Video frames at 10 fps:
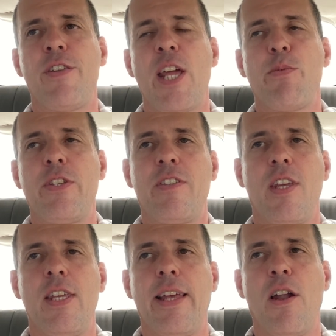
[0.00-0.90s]
and they would
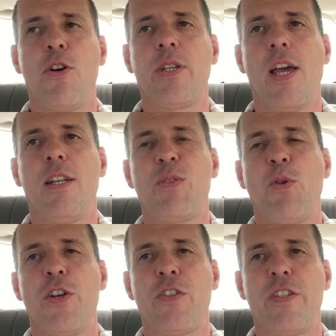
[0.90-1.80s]
see that, okay, this
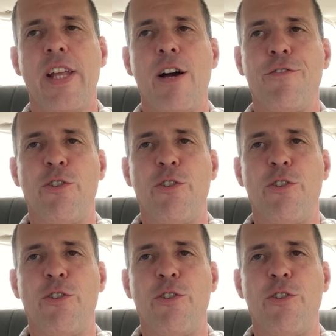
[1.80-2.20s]
person is now